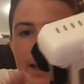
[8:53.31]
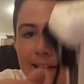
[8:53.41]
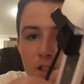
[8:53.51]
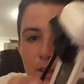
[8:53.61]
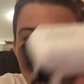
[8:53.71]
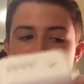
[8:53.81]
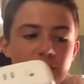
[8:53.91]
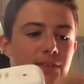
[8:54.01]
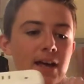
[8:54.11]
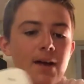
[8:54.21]
Okay, so that
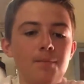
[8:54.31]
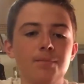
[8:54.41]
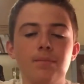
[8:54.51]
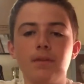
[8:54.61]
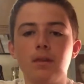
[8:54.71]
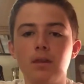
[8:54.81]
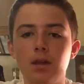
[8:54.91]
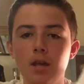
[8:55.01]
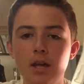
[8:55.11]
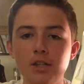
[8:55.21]
is on there.
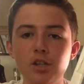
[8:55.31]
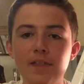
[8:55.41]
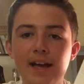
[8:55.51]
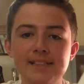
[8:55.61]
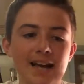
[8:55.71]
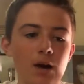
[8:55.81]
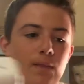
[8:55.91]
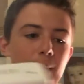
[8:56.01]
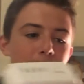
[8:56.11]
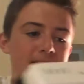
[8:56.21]
So that is how
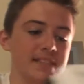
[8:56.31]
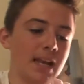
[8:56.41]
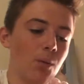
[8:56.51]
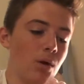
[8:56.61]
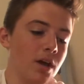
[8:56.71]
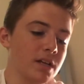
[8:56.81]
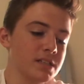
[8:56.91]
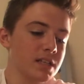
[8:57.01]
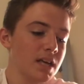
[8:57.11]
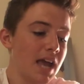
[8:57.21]
that basically
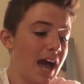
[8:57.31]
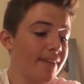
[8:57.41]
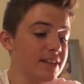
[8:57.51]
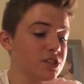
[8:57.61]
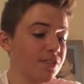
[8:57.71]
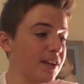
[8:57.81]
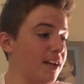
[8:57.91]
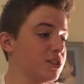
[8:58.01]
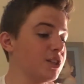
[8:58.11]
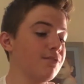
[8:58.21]
works. And there's nothing
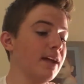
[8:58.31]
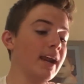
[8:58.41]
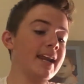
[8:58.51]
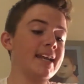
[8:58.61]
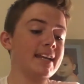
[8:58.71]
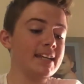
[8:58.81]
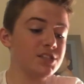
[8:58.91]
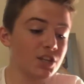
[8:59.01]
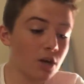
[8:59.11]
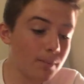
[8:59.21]
else you really
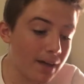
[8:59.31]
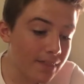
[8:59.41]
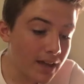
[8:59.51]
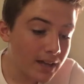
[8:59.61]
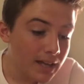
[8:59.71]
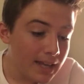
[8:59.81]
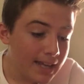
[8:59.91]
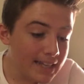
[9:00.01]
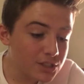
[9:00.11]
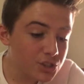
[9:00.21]
need to know about that.
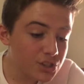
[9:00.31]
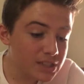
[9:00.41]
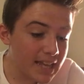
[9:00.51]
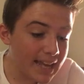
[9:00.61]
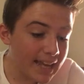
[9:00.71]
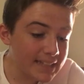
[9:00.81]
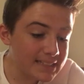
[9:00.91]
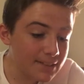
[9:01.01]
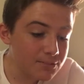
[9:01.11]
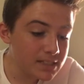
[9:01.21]
It is just a
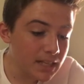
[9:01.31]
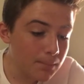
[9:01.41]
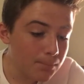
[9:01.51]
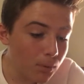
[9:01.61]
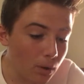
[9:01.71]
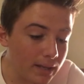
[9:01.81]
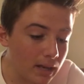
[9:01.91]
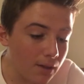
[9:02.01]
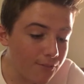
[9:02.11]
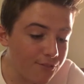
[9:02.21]

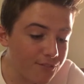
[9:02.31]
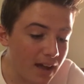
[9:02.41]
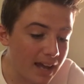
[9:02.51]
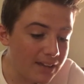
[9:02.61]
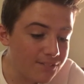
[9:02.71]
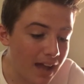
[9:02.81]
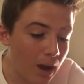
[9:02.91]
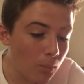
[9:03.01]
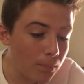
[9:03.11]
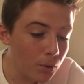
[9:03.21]
17.5
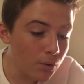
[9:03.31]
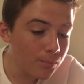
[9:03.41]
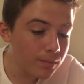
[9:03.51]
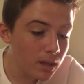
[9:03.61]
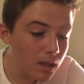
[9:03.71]
output.